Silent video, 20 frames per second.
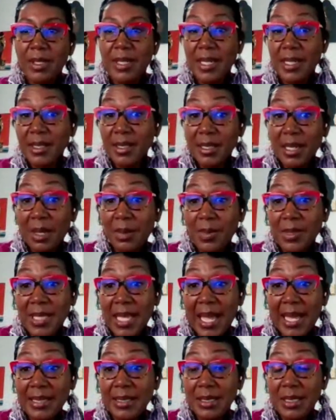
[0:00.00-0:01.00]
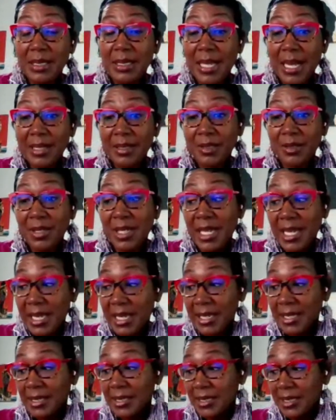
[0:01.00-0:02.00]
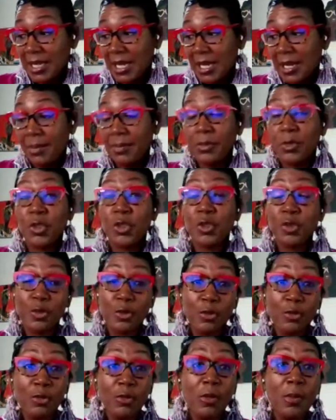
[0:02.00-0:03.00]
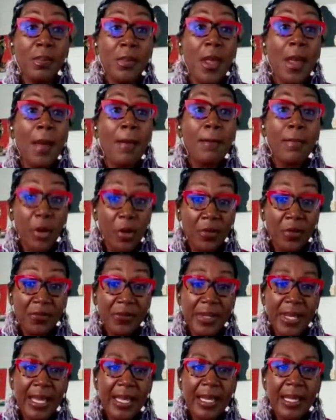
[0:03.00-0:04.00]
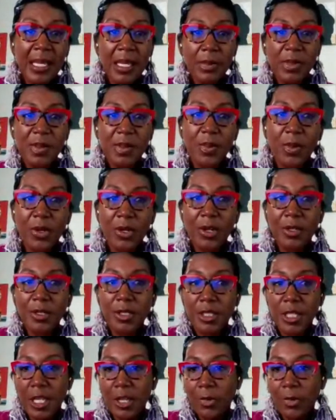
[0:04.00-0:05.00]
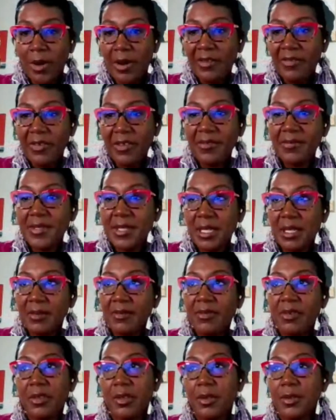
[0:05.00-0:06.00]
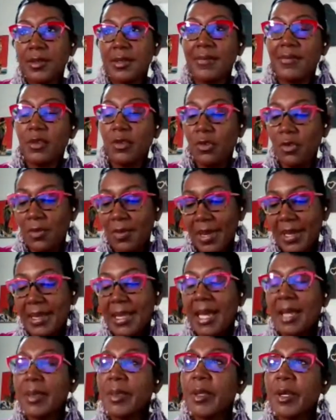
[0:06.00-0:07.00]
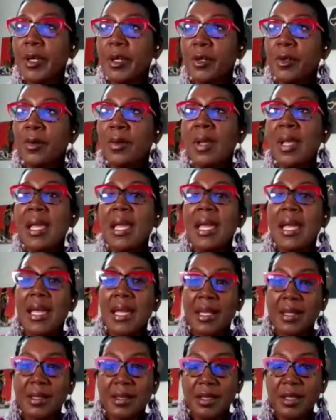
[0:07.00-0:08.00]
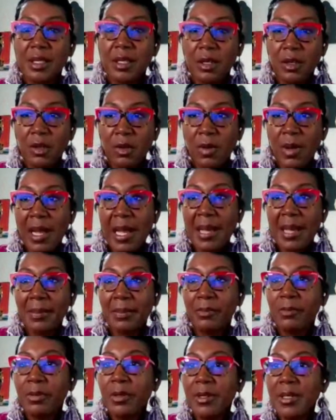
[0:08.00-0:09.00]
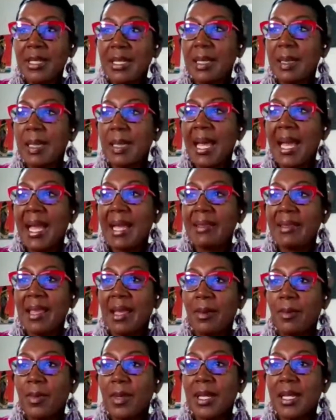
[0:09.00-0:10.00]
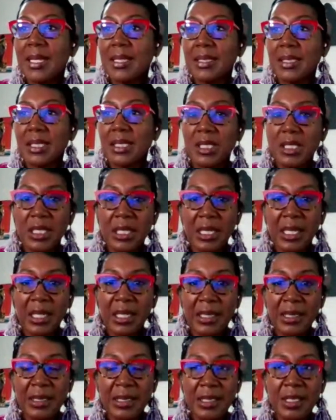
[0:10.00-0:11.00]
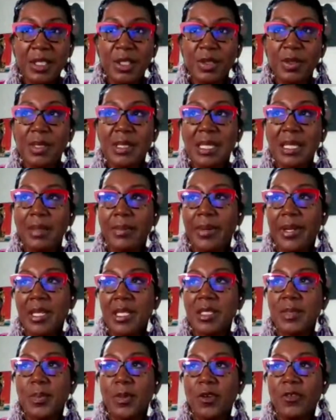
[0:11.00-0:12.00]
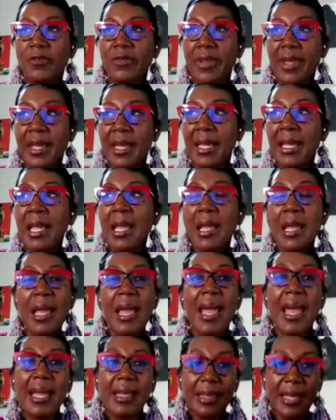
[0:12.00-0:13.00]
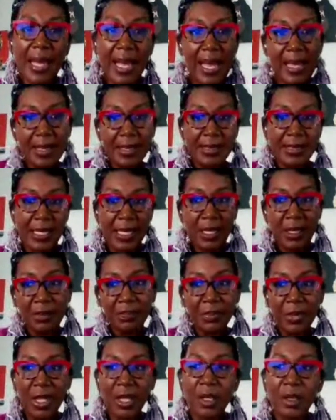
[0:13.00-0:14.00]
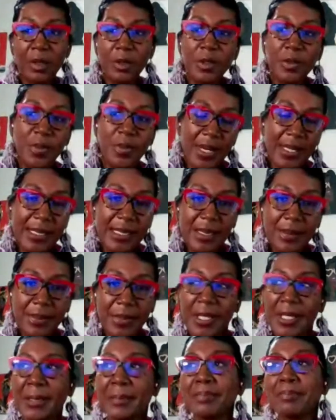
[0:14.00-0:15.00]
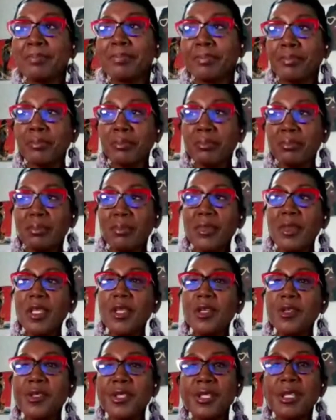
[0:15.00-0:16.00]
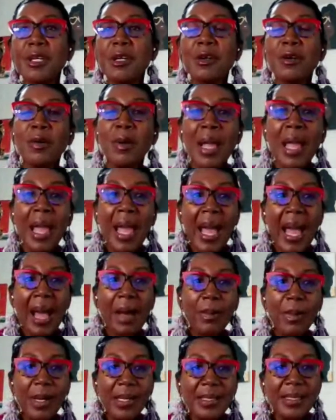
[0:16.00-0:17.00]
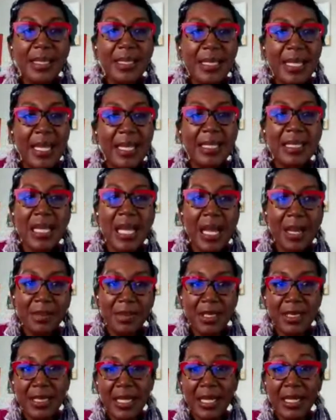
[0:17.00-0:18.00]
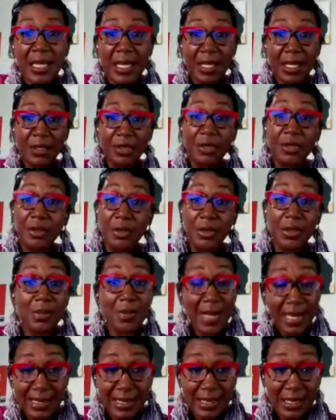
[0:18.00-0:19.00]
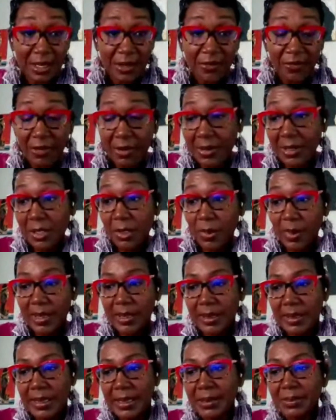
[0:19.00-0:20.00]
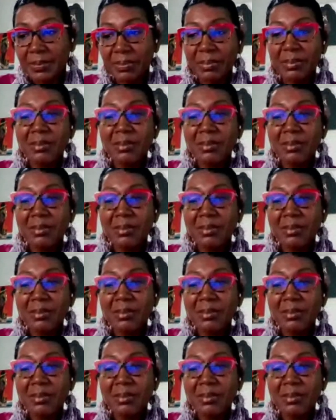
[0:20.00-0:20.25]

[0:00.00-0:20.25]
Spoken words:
Yesterday was actually Dr. King's true birthday. He was born on January 15th, for those of you who may not know. And so I'm pretty glad that we get the chance to celebrate his birthday and the holiday in close proximity. So I wanted to take time today to introduce myself very quickly.